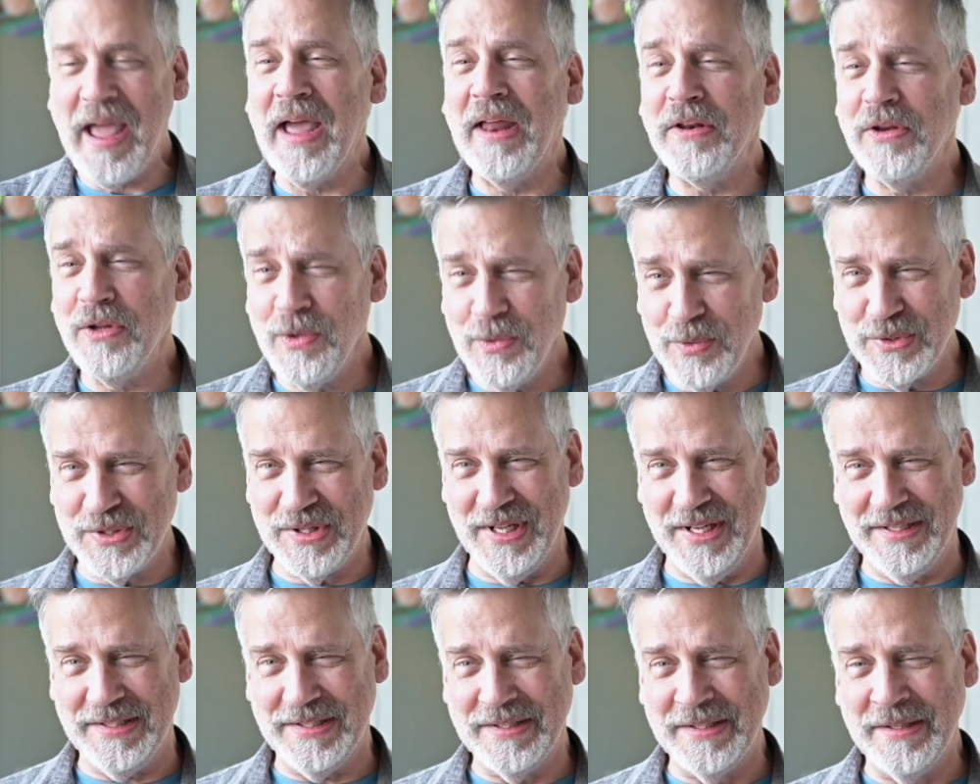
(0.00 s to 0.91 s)
And use
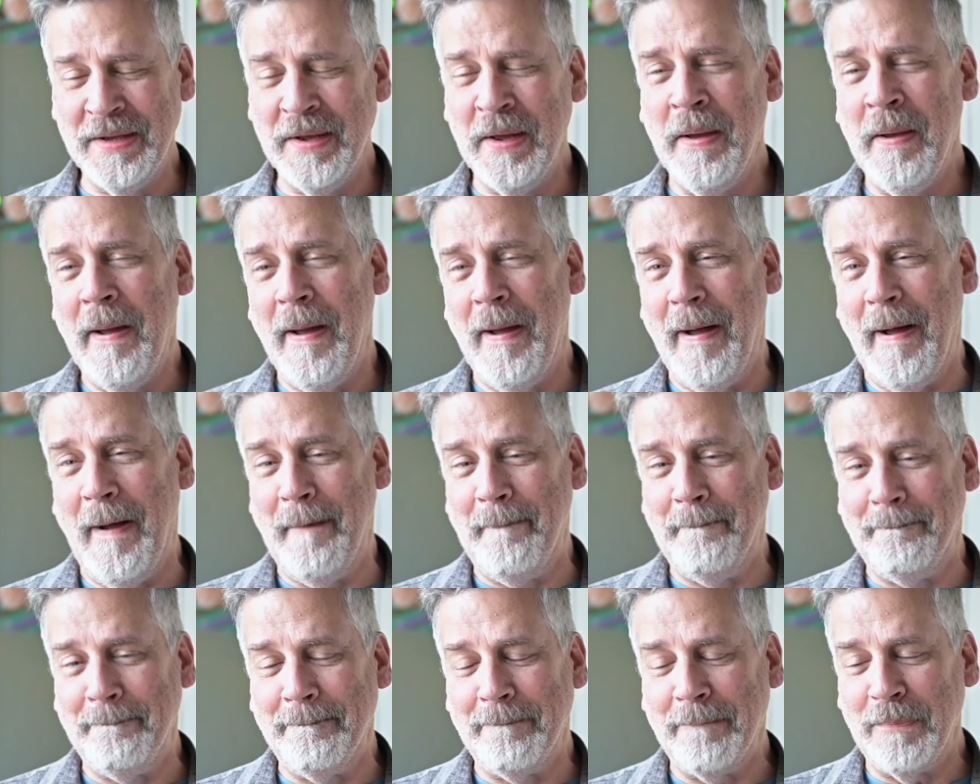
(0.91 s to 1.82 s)
this.
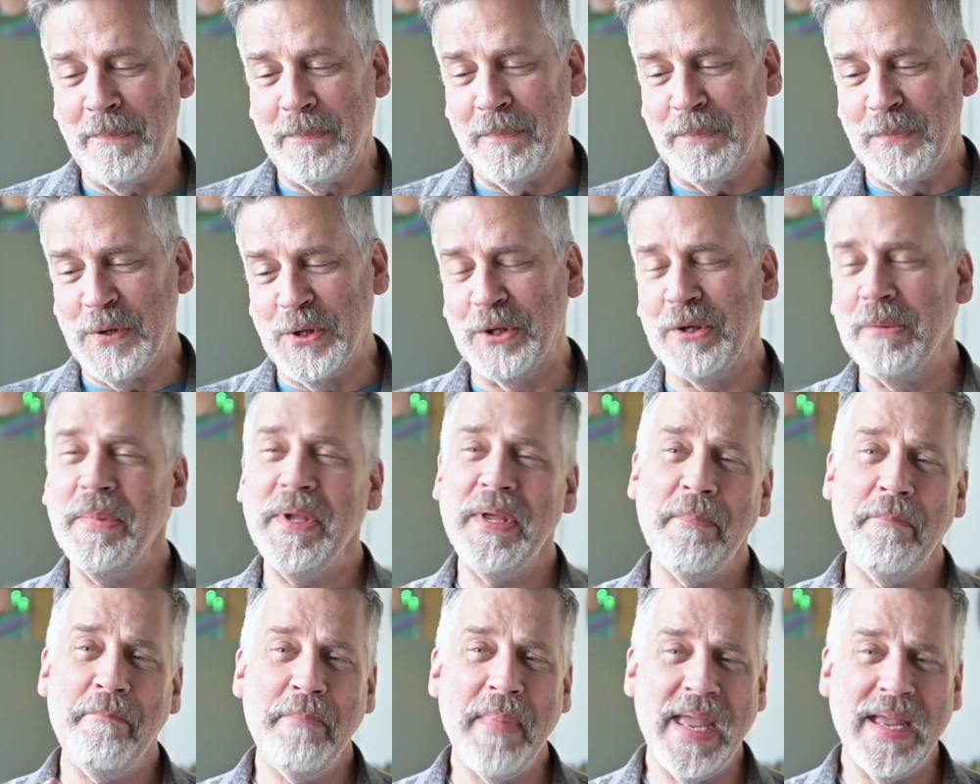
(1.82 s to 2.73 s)
You're going to be
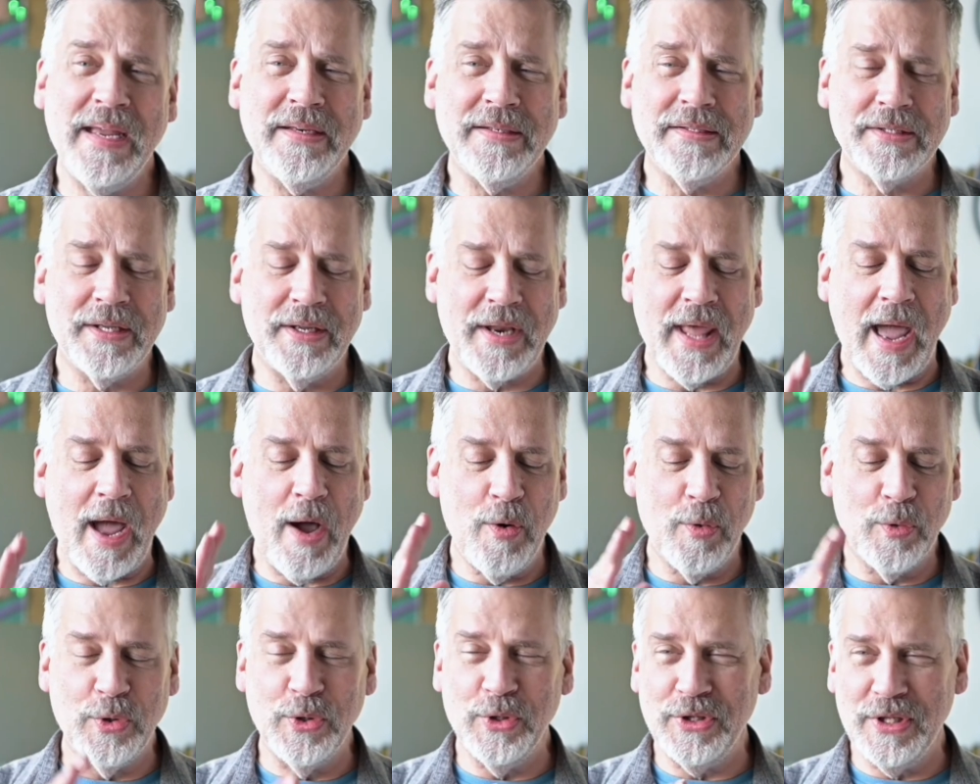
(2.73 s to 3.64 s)
amazed on
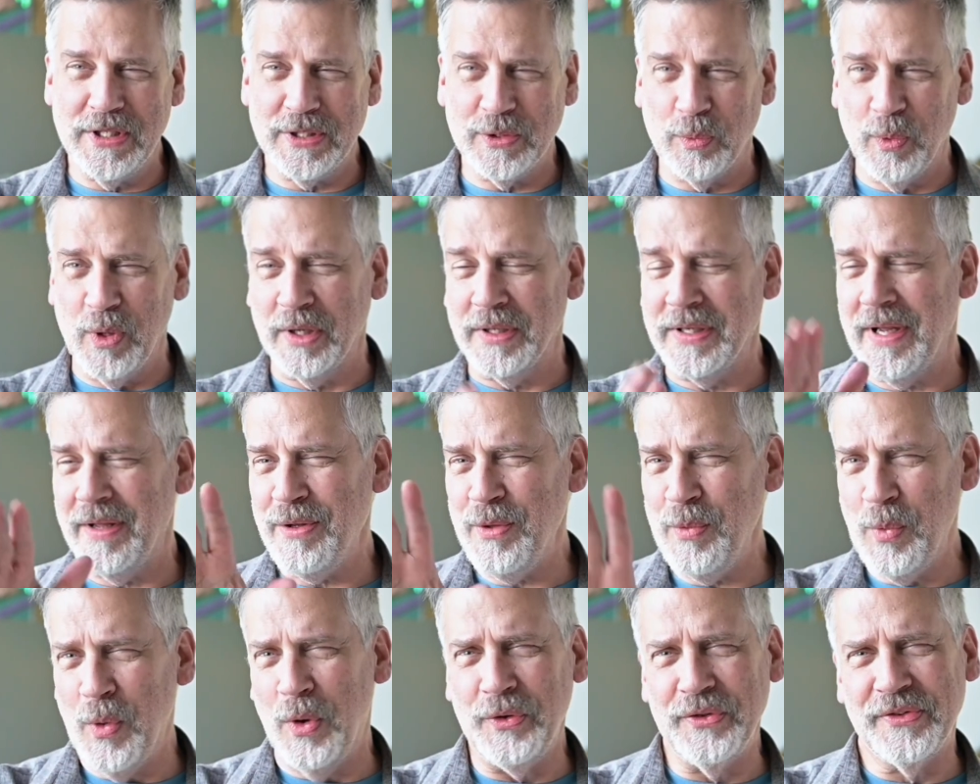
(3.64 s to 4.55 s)
how good these work. Now,
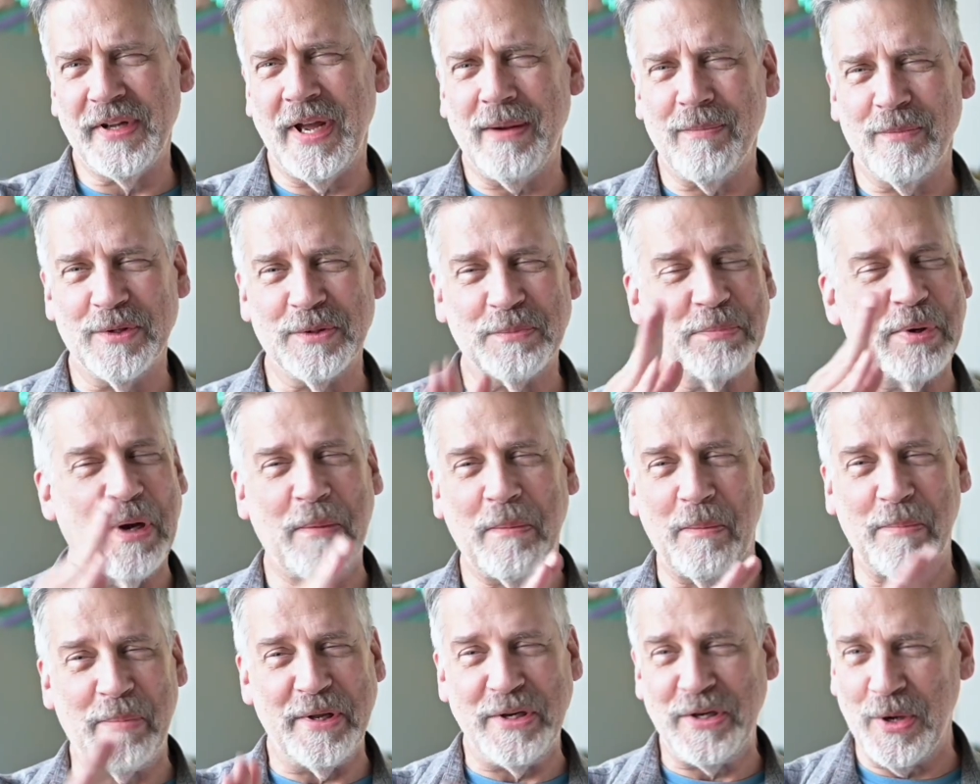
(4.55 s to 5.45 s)
you old timers
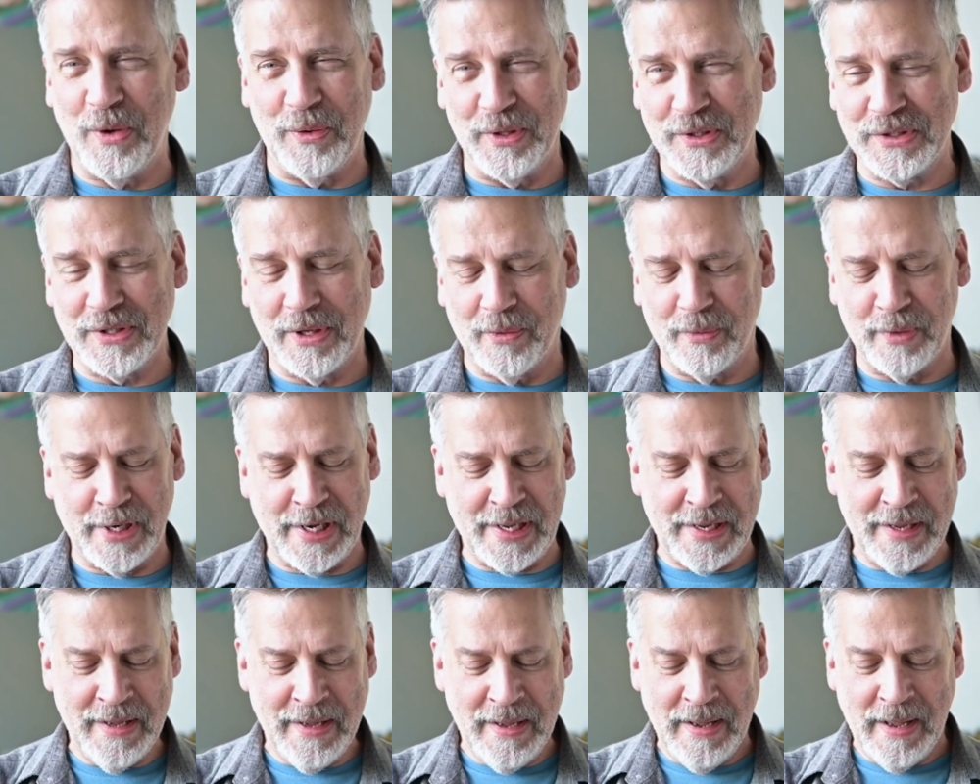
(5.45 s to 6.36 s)
probably know this
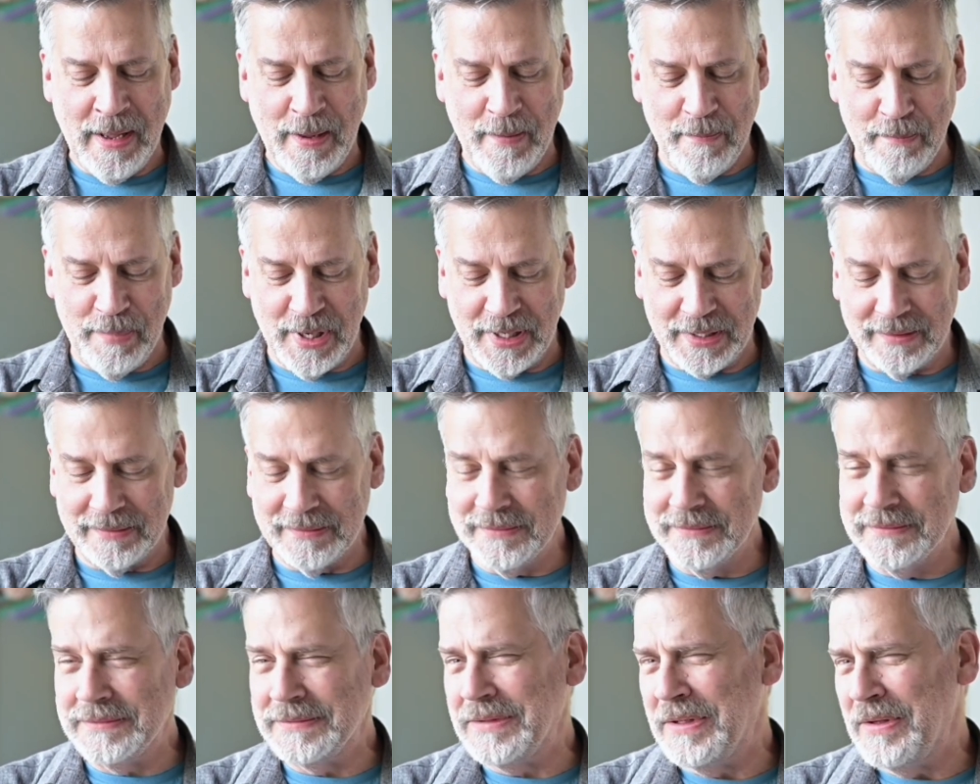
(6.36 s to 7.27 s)
already,
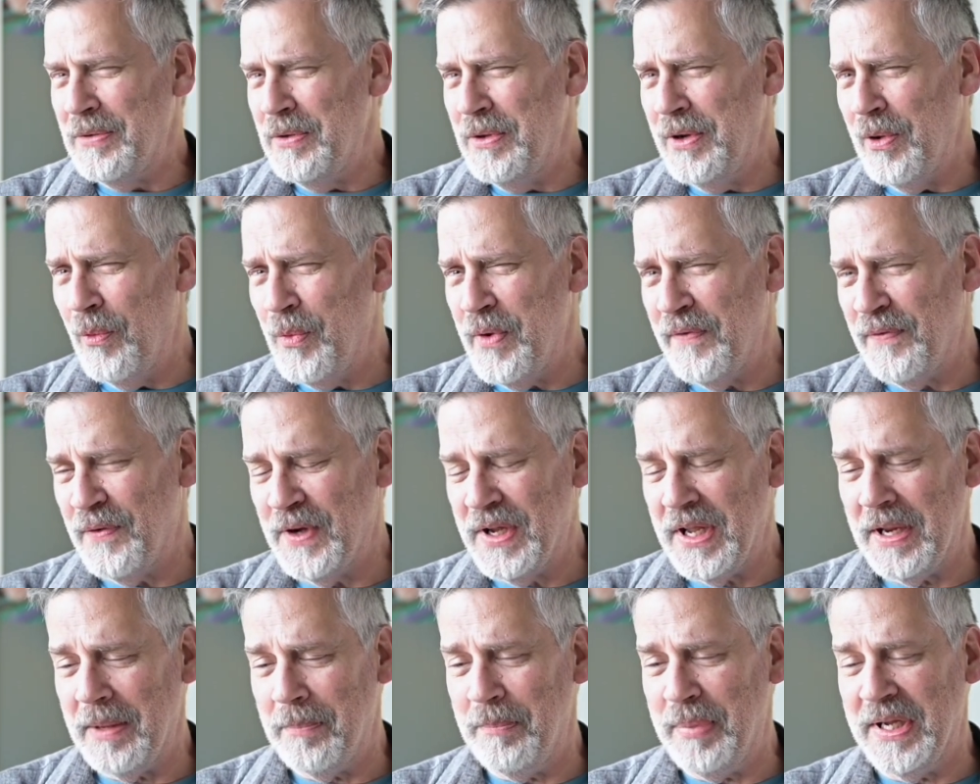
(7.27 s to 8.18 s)
but, you know, we
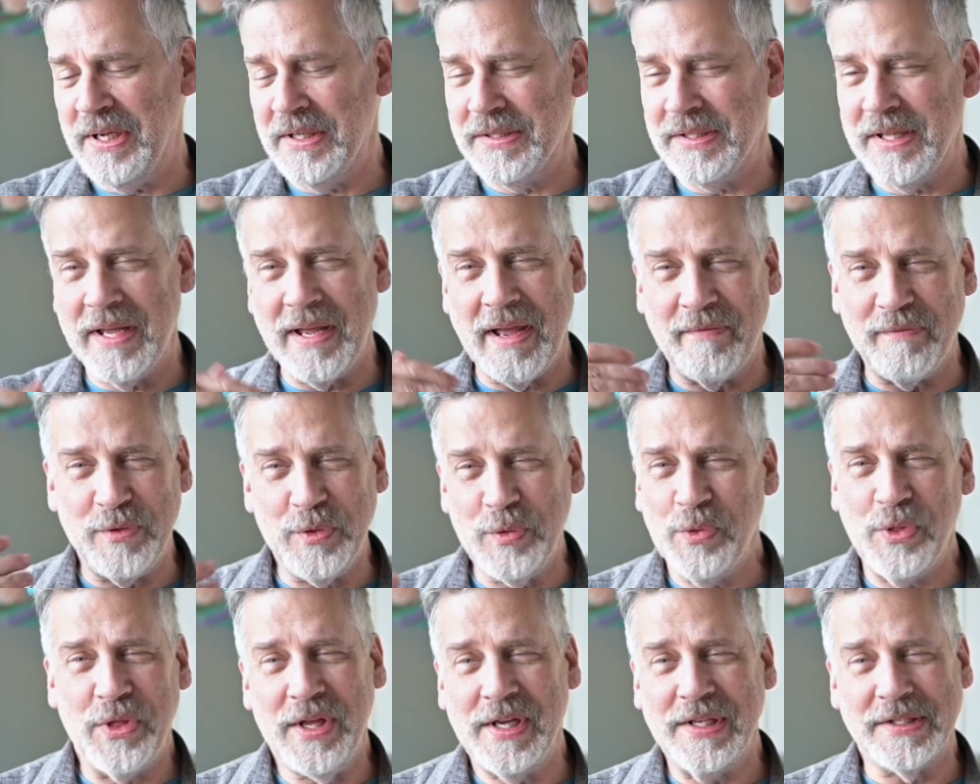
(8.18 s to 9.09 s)
forget it because they have
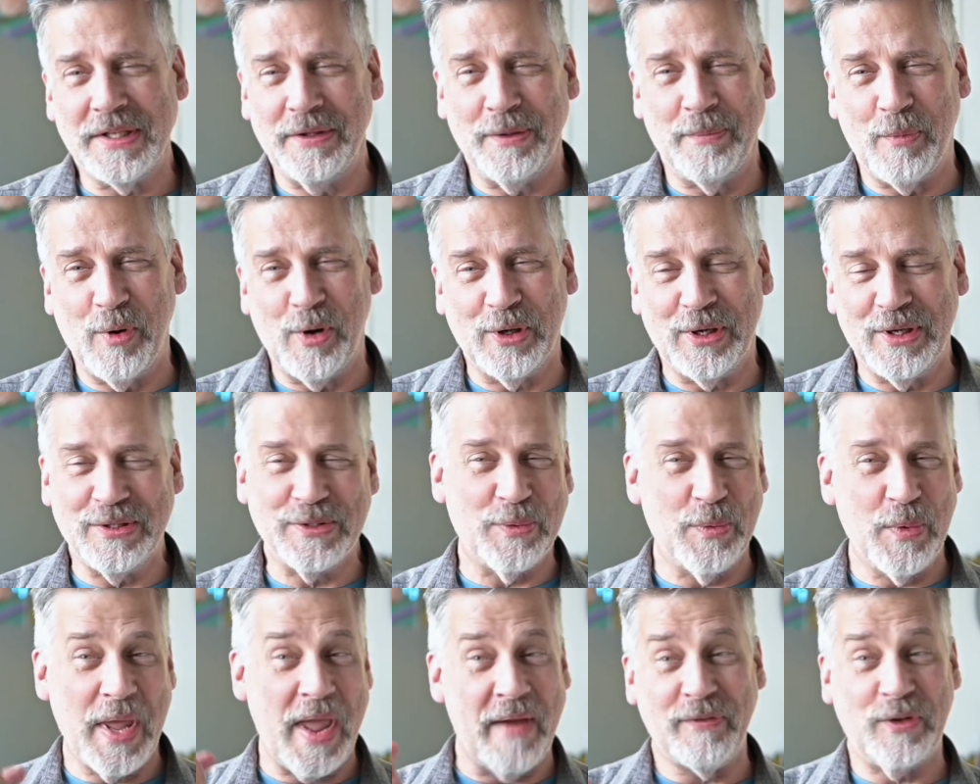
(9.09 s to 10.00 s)
new things on the market,
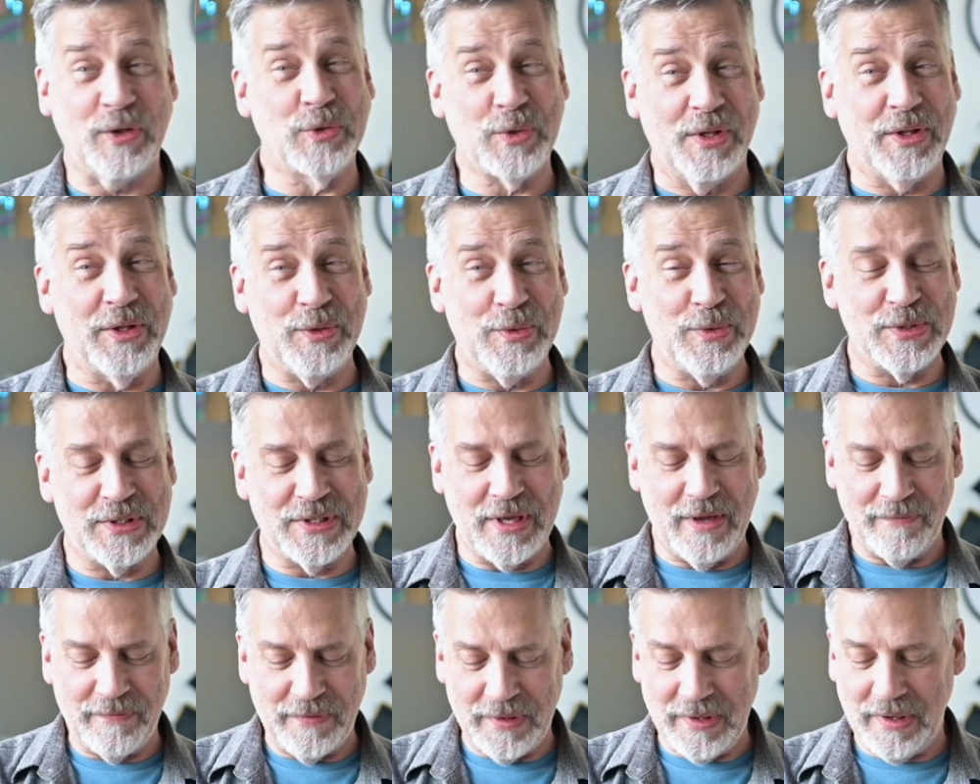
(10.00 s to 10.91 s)
so we have to try the new
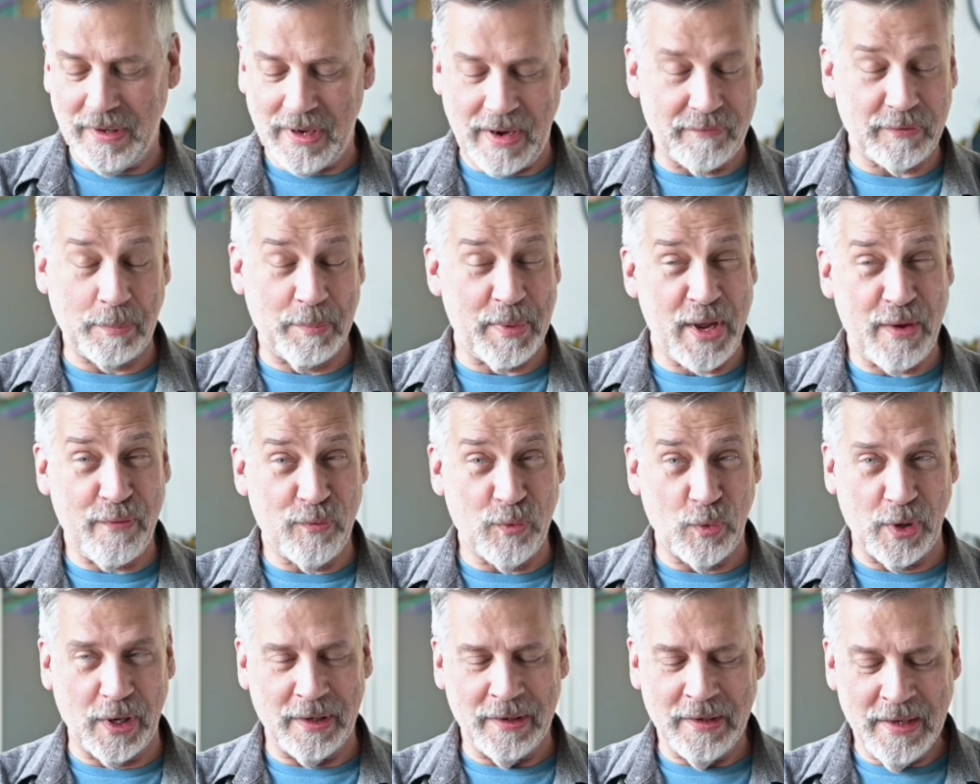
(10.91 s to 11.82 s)
stuff and have to pay
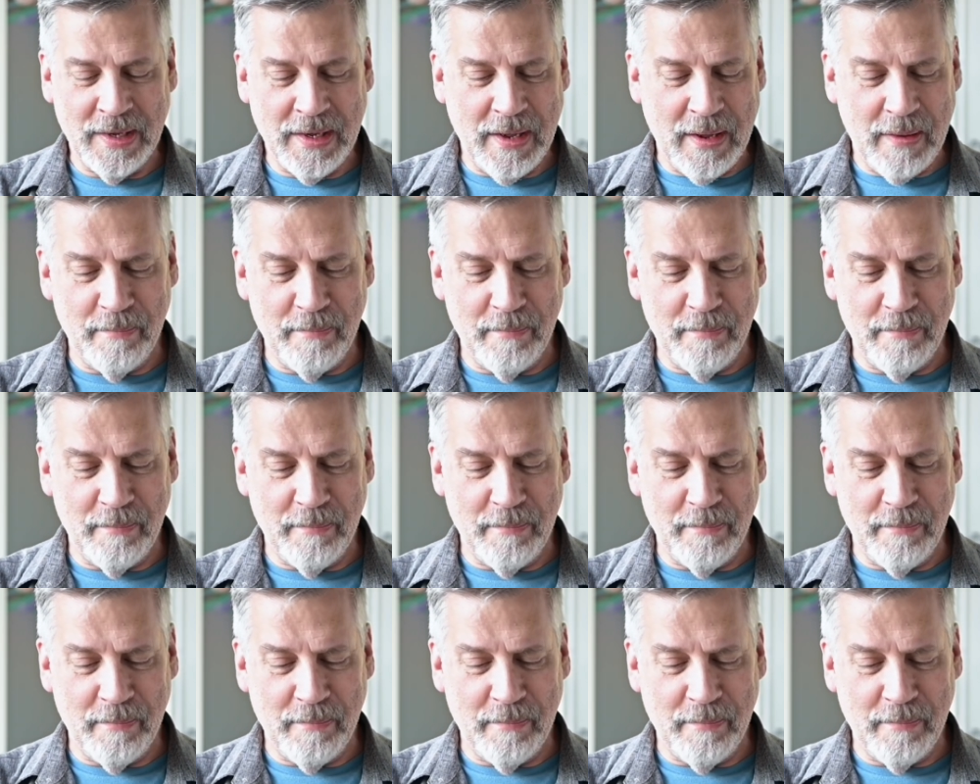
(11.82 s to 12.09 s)
for it.